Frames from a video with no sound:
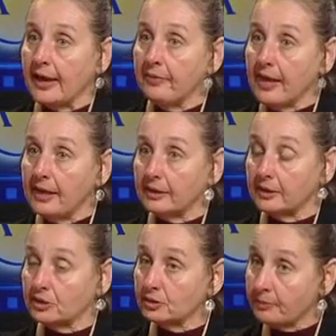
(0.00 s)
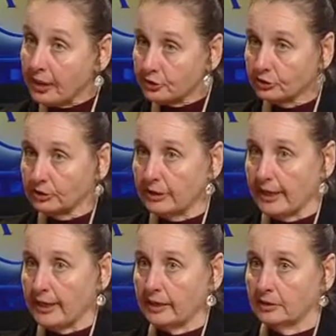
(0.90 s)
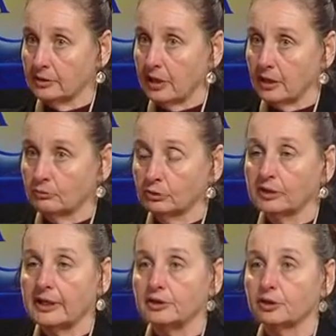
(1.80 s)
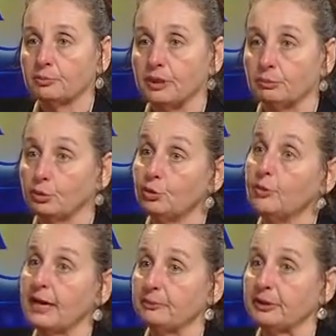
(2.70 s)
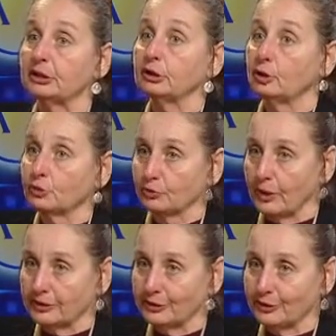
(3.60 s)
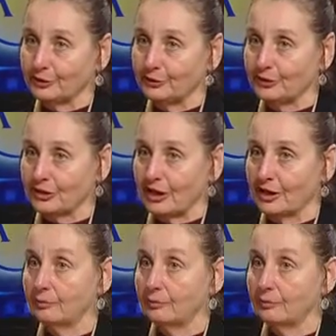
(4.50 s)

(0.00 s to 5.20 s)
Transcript: And that especially can relate to people who might be close relatives